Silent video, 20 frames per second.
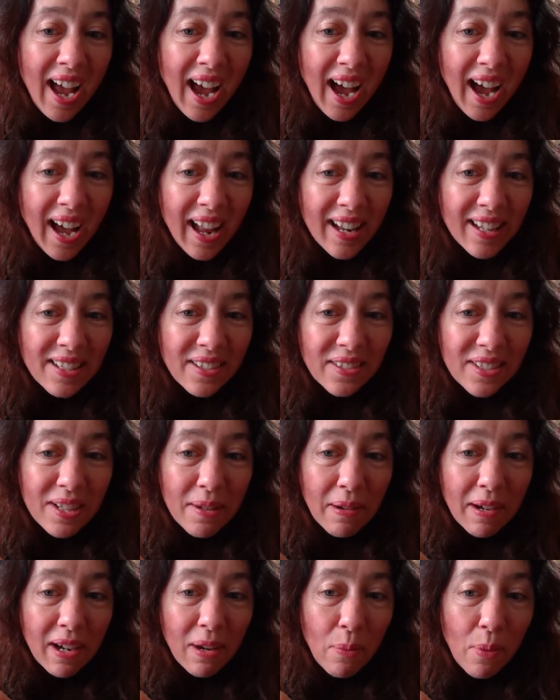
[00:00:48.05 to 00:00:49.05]
and it's got
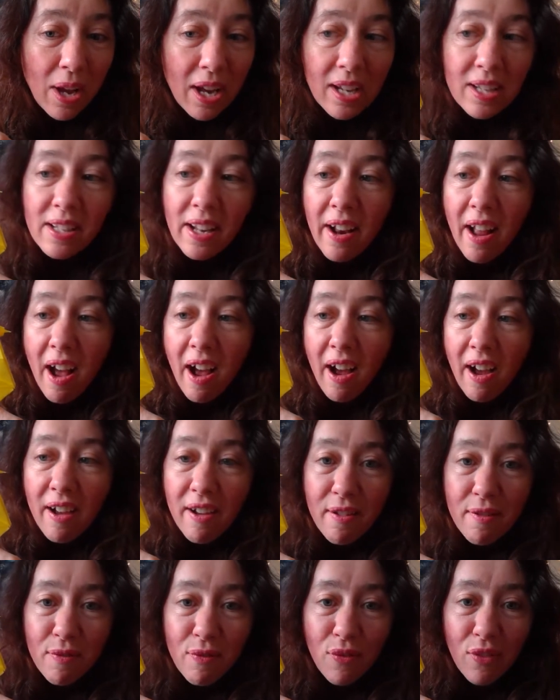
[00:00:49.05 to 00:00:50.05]
some little wings, and
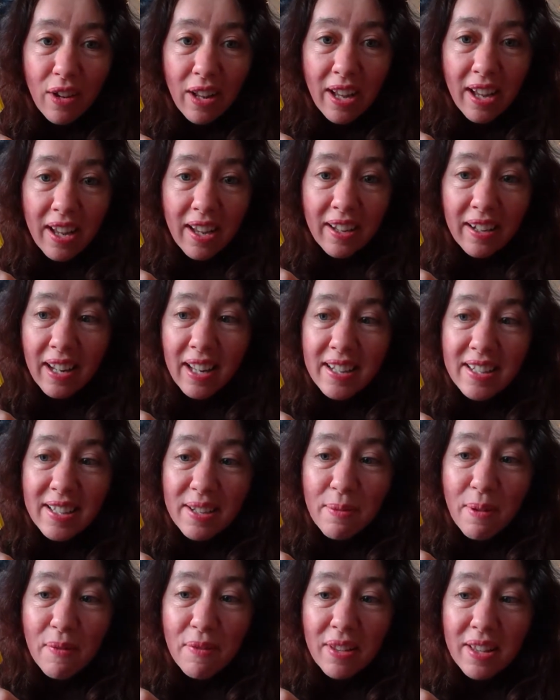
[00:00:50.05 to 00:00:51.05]
hopefully, let's see
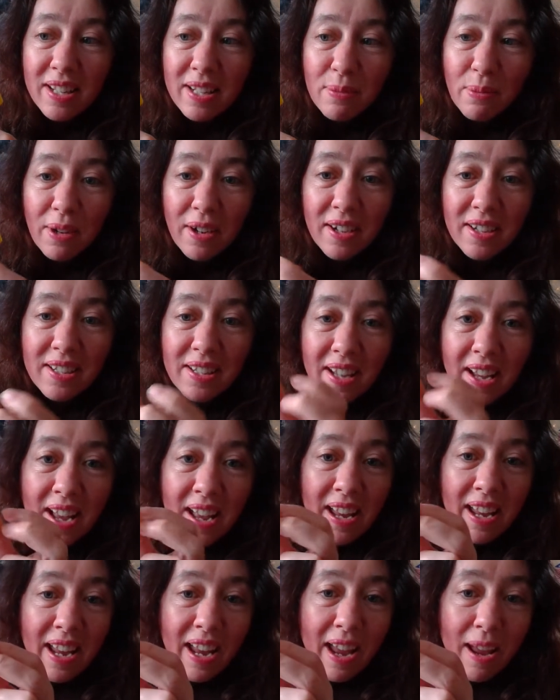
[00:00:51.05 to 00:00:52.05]
whether this works,
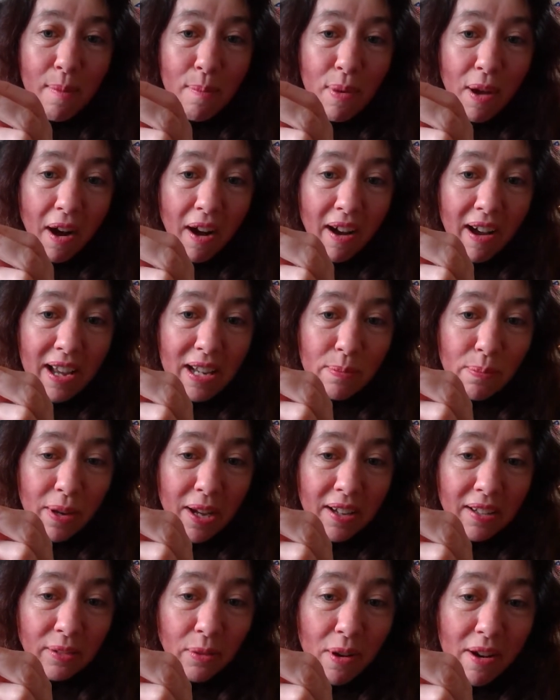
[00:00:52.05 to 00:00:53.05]
keep your eyes
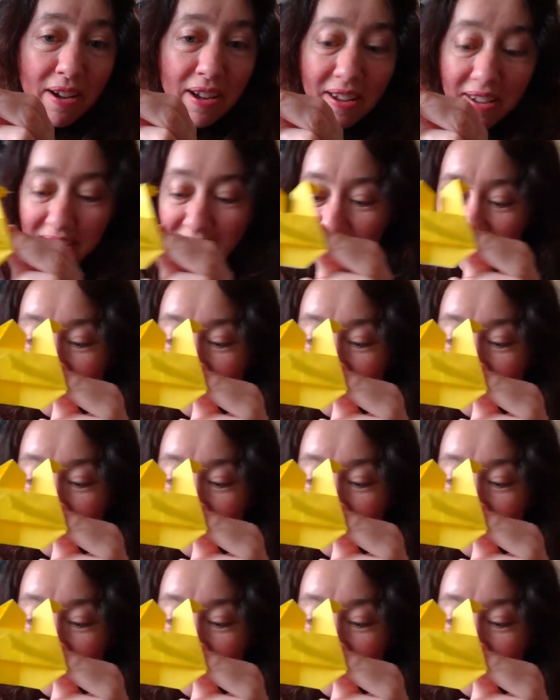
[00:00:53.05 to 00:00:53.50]
peeled. Oh,